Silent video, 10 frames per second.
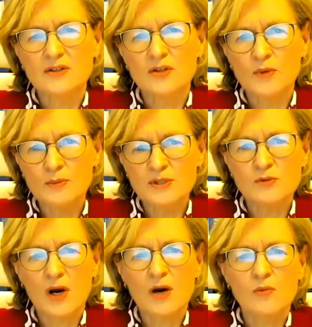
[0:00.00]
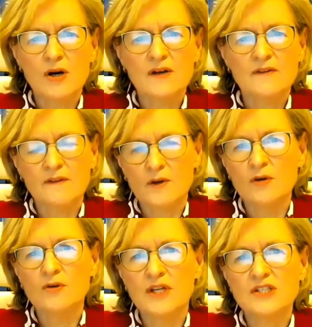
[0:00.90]
we will do our work and that the
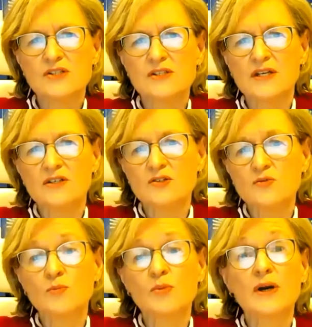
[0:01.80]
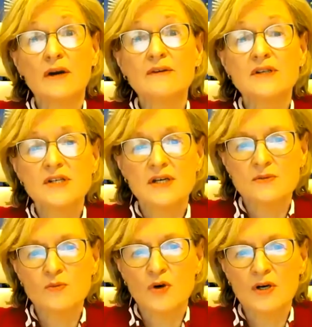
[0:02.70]
co-legislators would
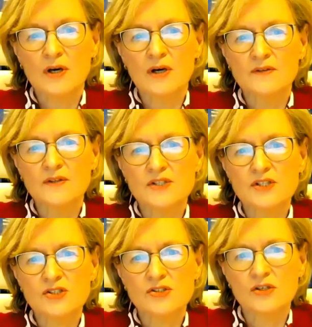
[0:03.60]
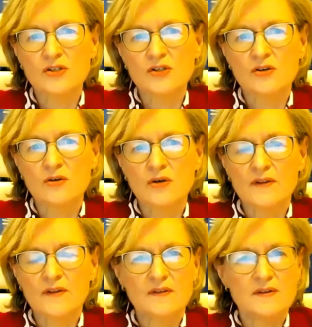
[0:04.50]
prioritise work on the digital euro. I
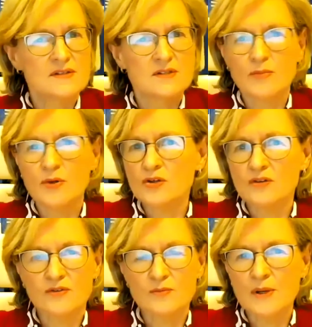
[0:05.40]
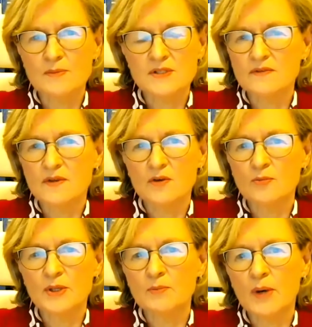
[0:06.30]
think this is important for members of the
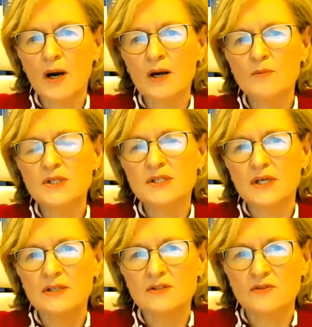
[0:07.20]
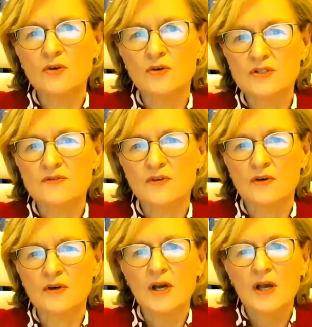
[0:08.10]
European Parliament and of course
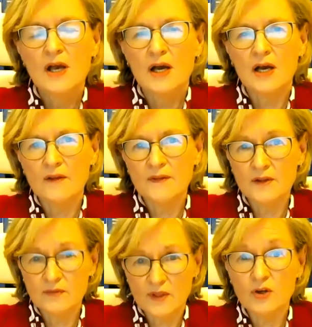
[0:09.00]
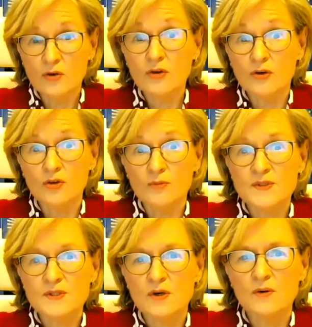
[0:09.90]
for the Eurogroup.
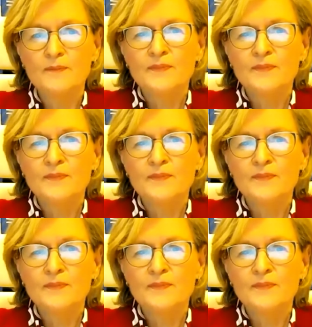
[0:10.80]
So